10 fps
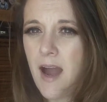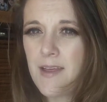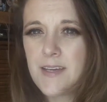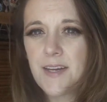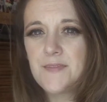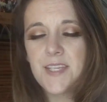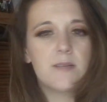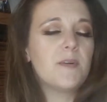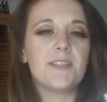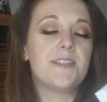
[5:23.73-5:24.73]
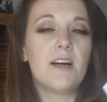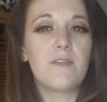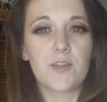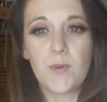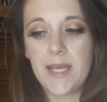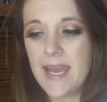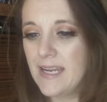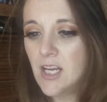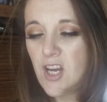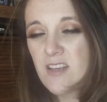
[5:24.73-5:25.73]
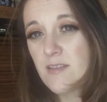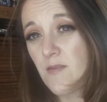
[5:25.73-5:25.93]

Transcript: I think I've seen them on sale for twenty-eight dollars.